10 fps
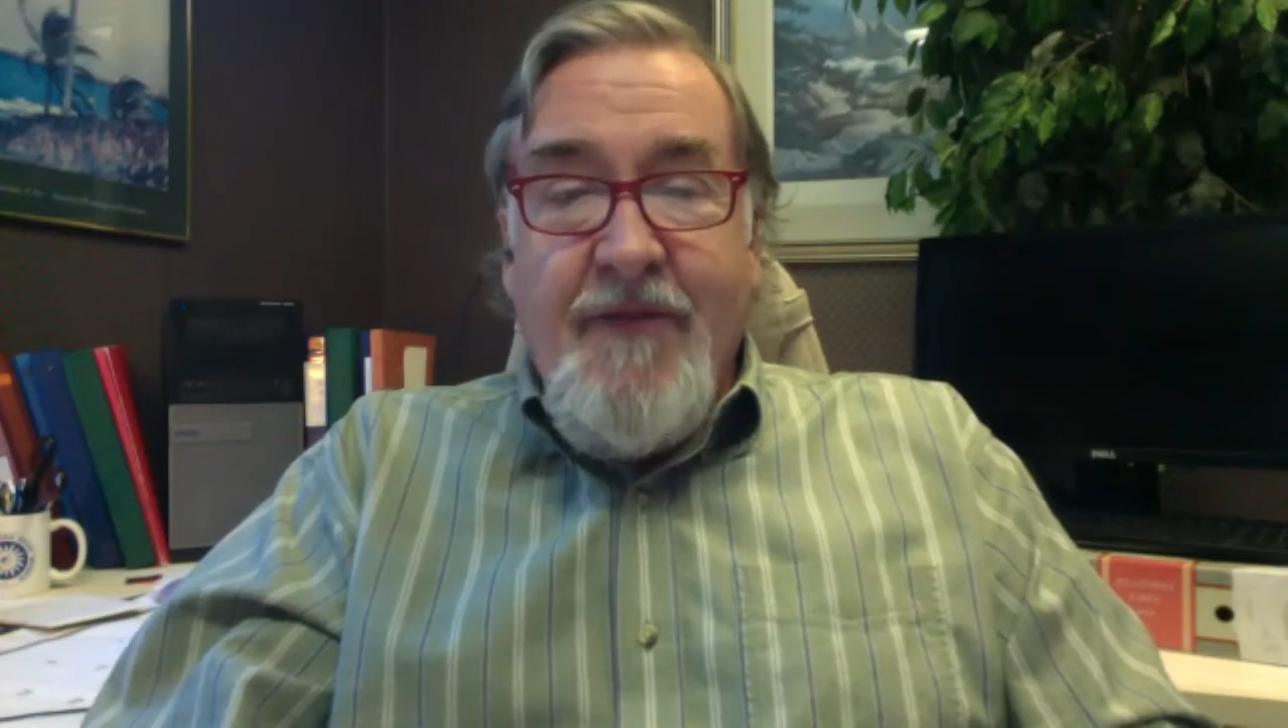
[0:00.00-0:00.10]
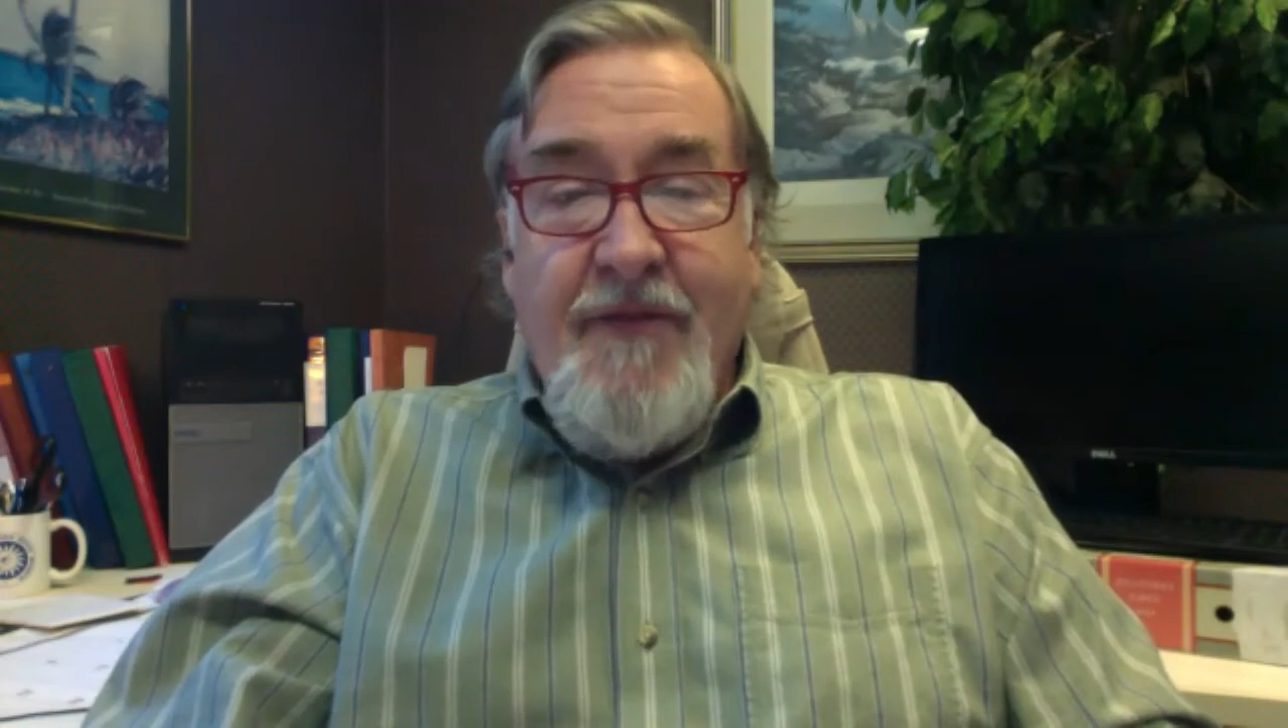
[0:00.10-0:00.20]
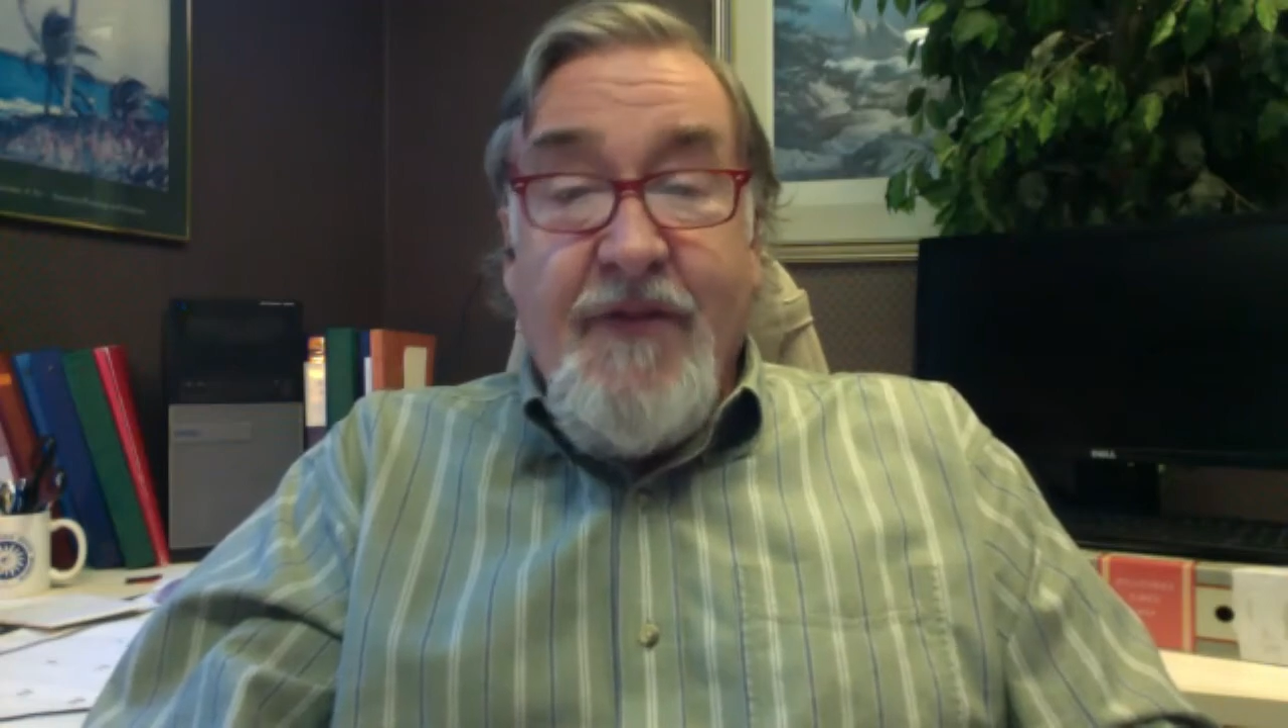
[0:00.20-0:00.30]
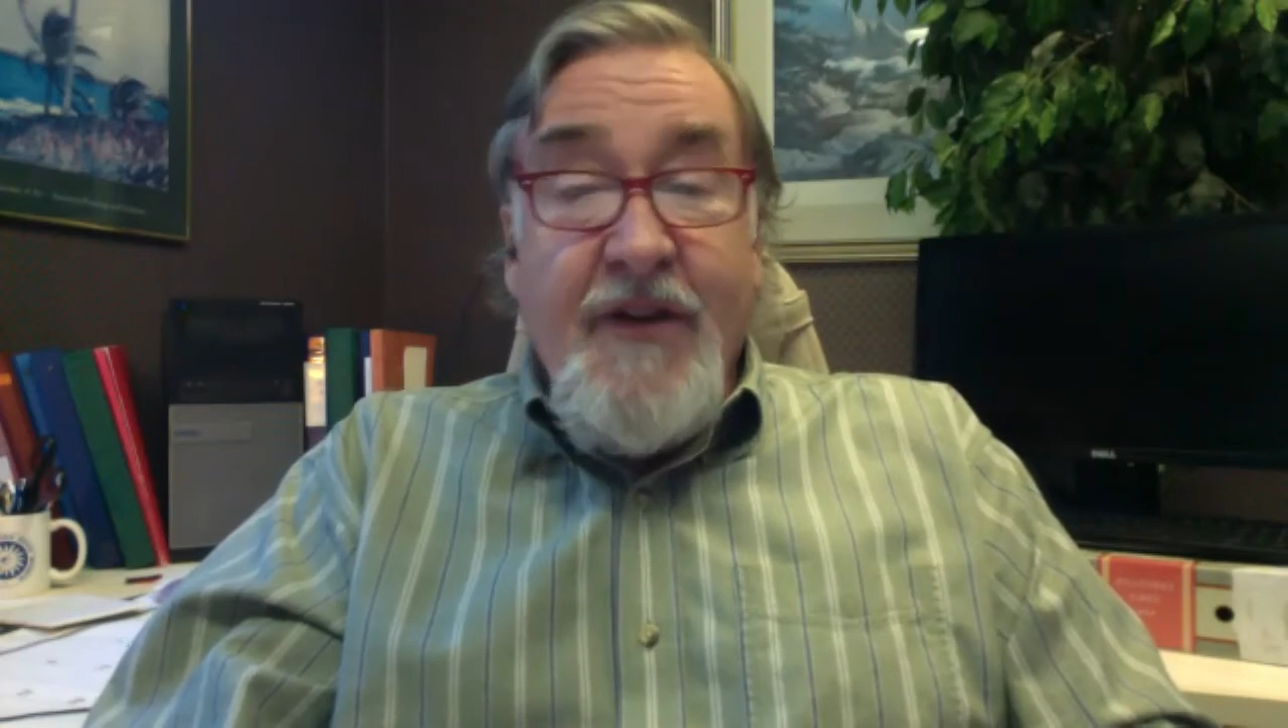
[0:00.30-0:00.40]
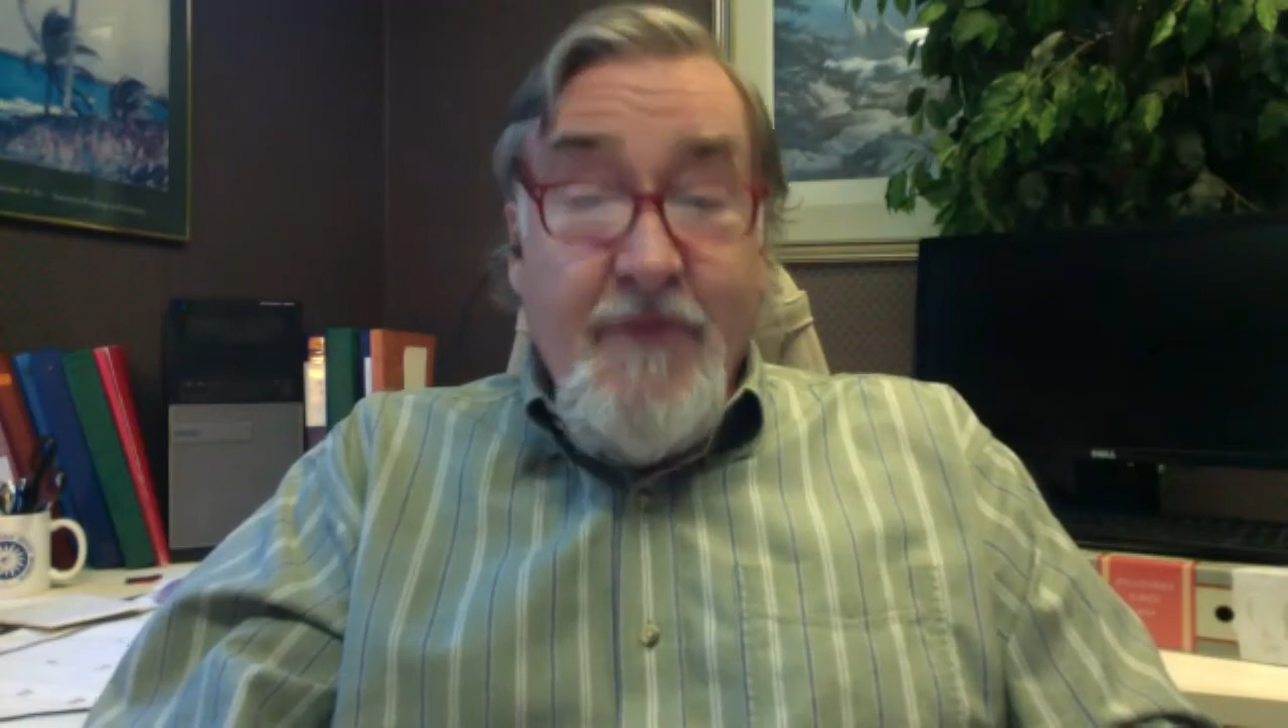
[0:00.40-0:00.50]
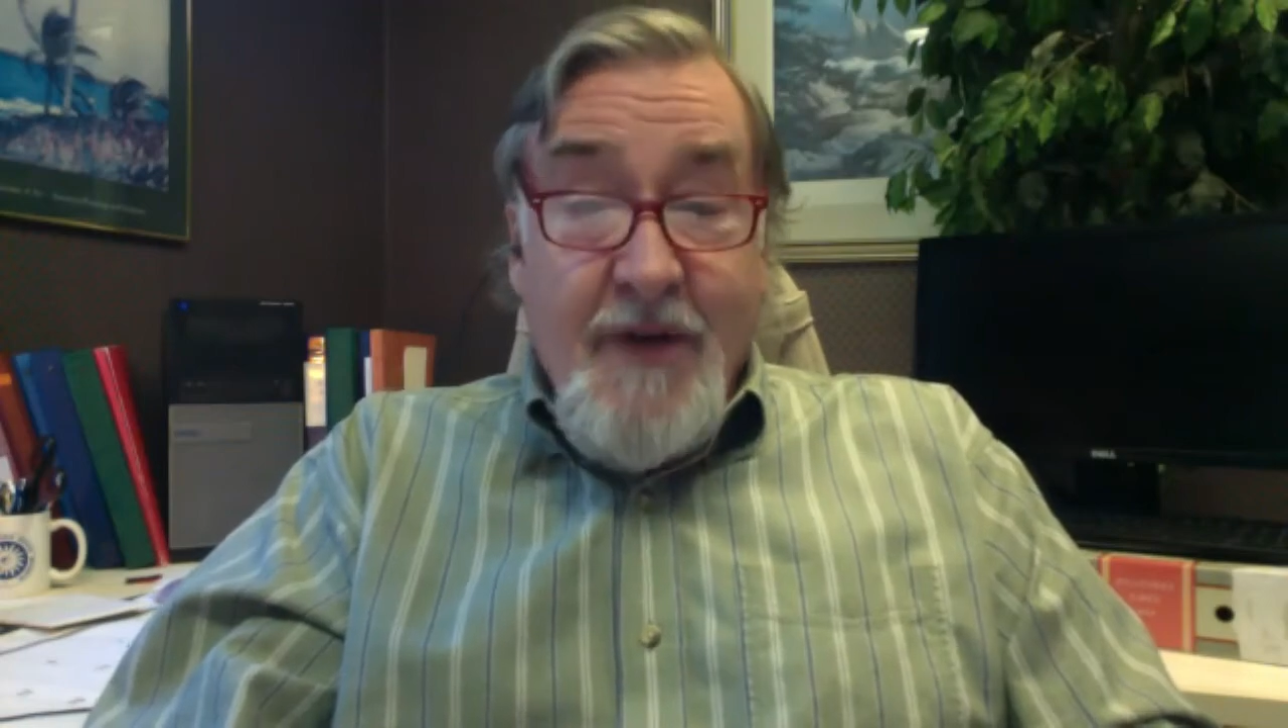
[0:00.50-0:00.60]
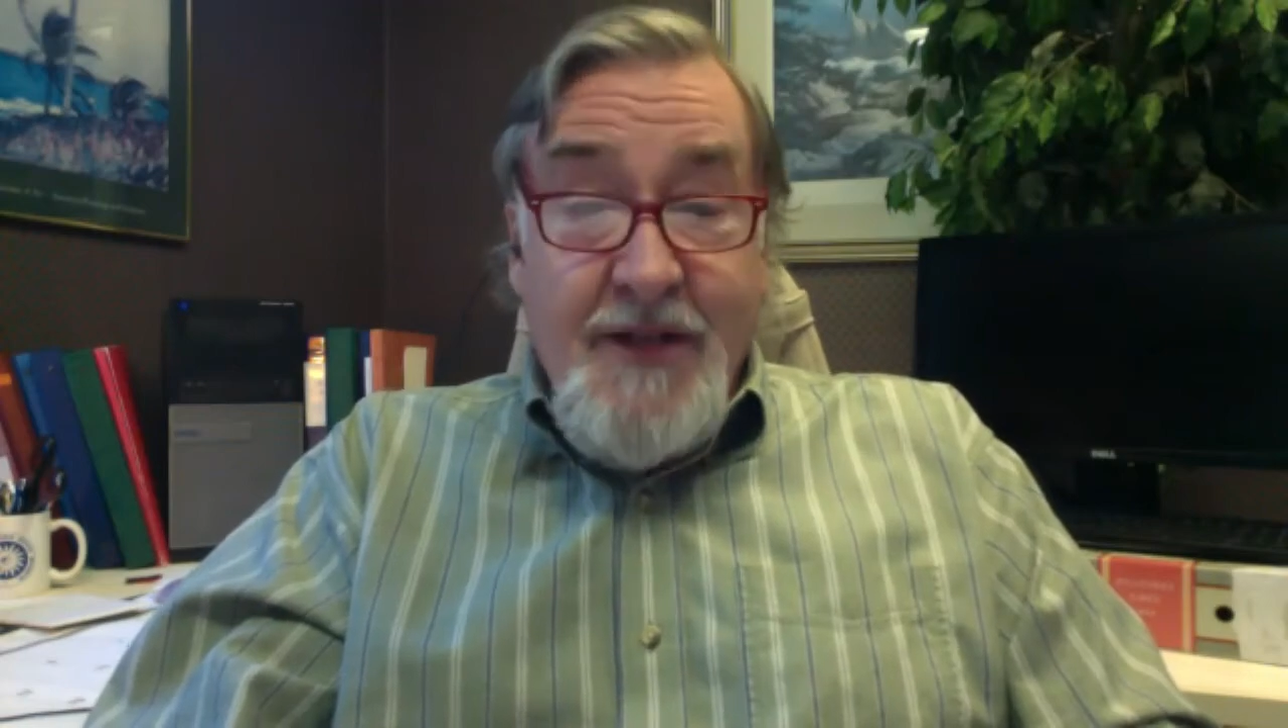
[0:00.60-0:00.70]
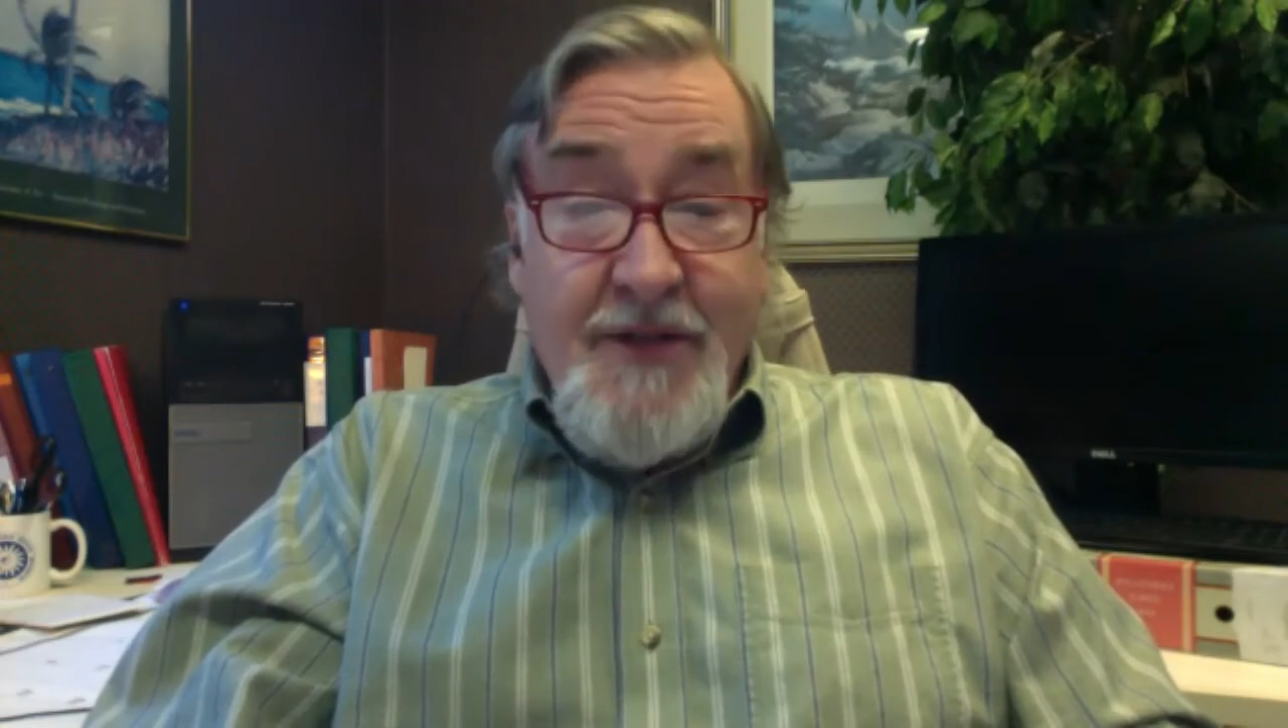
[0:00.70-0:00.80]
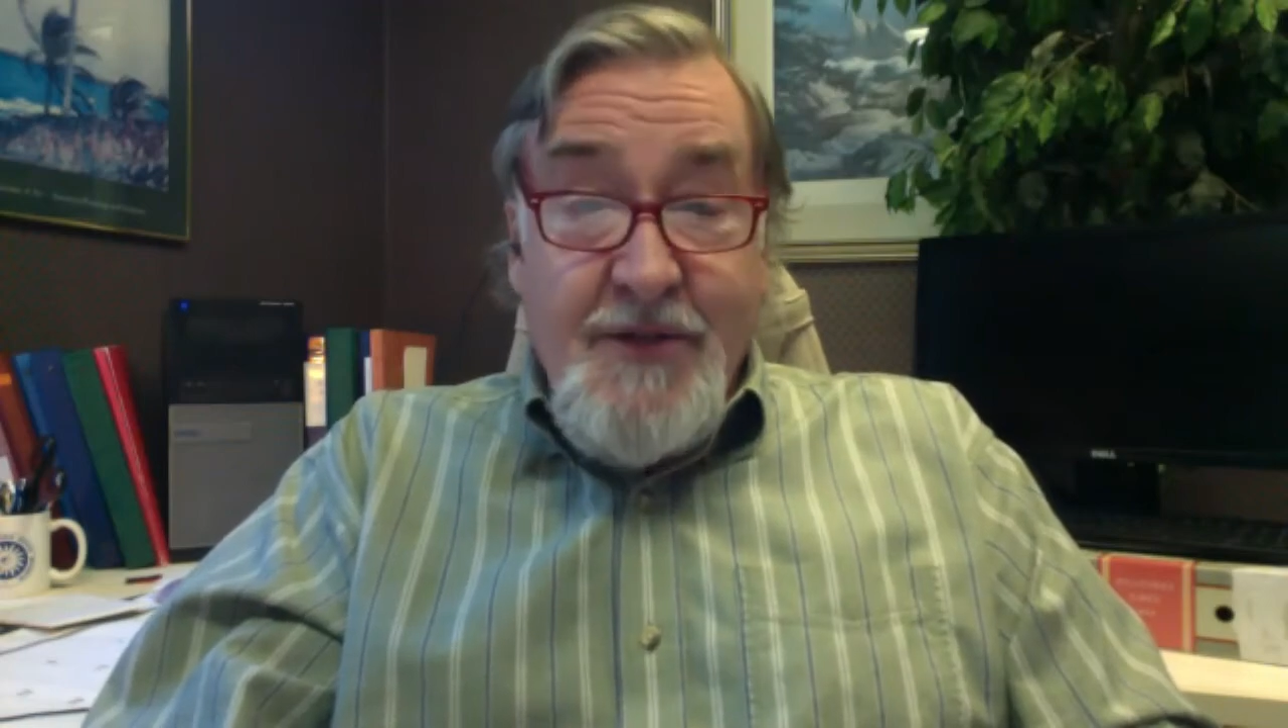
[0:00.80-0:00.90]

fundraisers